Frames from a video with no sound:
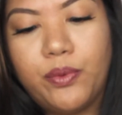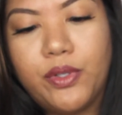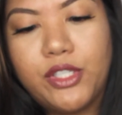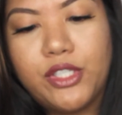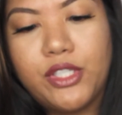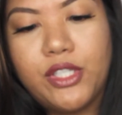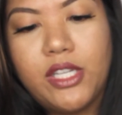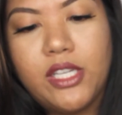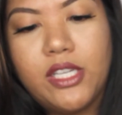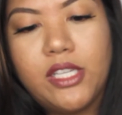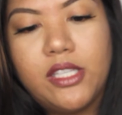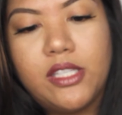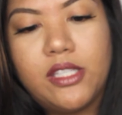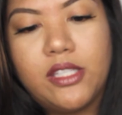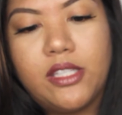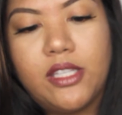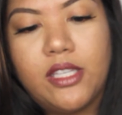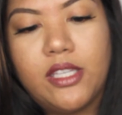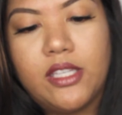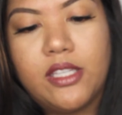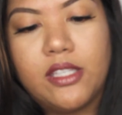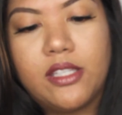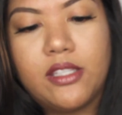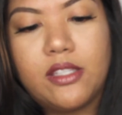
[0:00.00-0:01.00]
which is
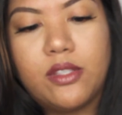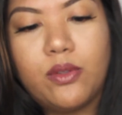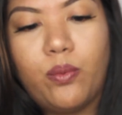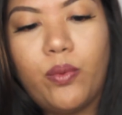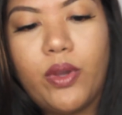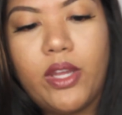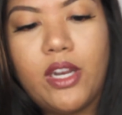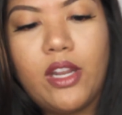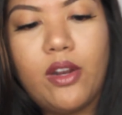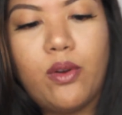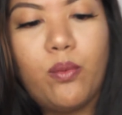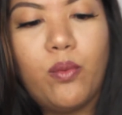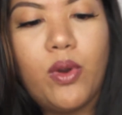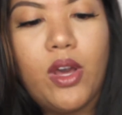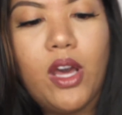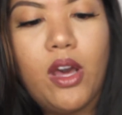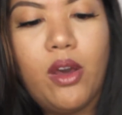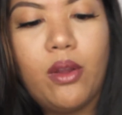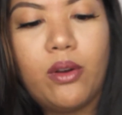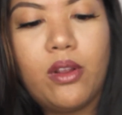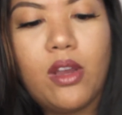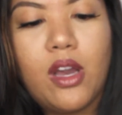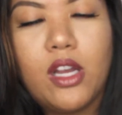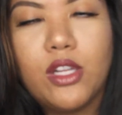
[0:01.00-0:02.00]
this Wet n
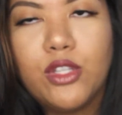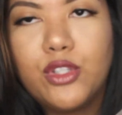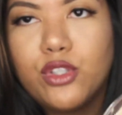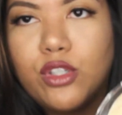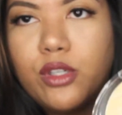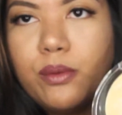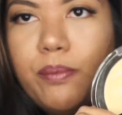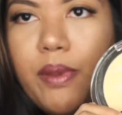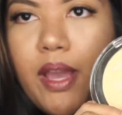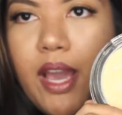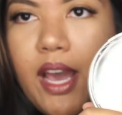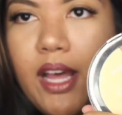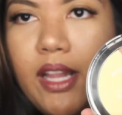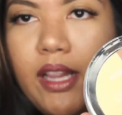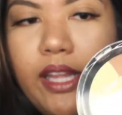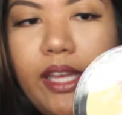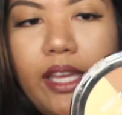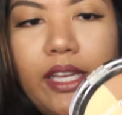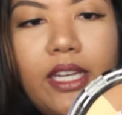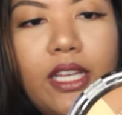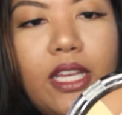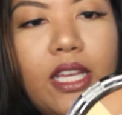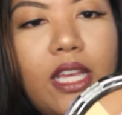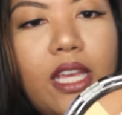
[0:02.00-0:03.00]
Wild contour
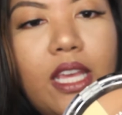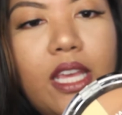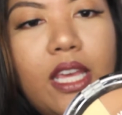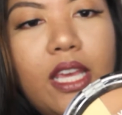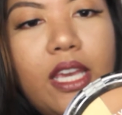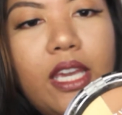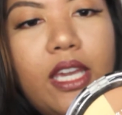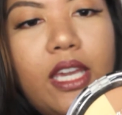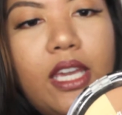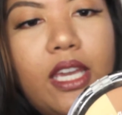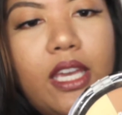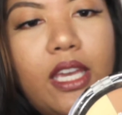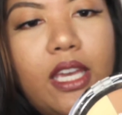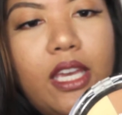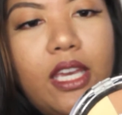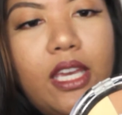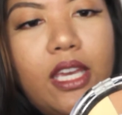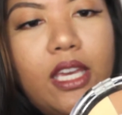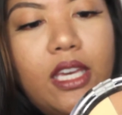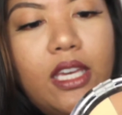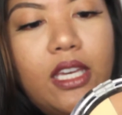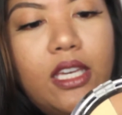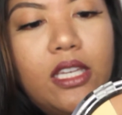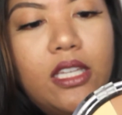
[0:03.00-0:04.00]
palette
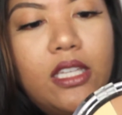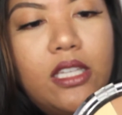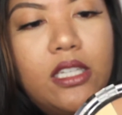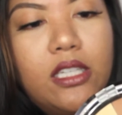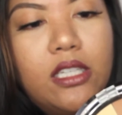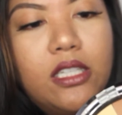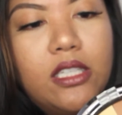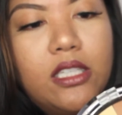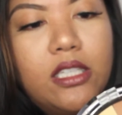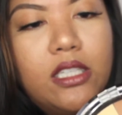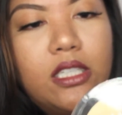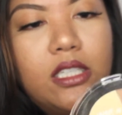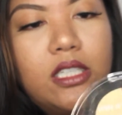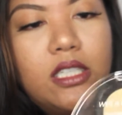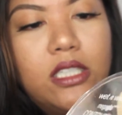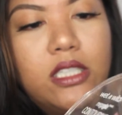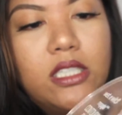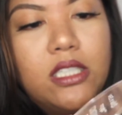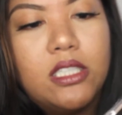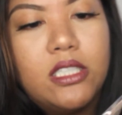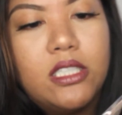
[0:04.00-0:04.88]
in